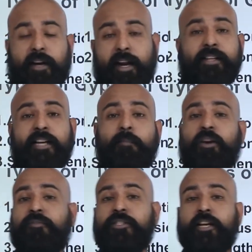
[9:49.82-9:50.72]
An example
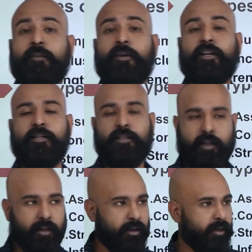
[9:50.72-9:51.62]
of a statement is,
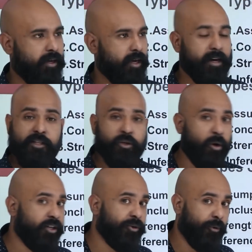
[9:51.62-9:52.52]
it is
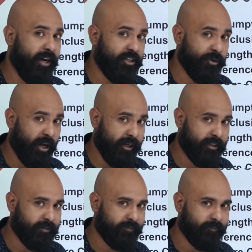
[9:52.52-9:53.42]
going to rain tonight.
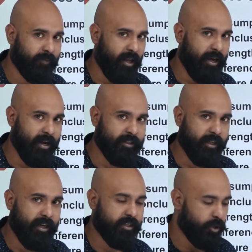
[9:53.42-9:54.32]
It
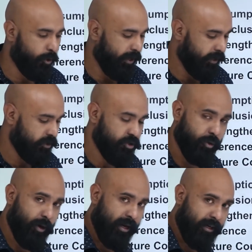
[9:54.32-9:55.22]
is going to
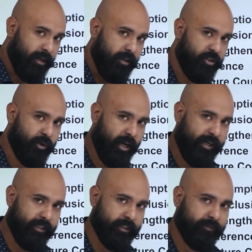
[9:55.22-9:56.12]
rain
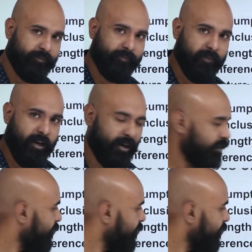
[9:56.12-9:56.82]
tonight. All right.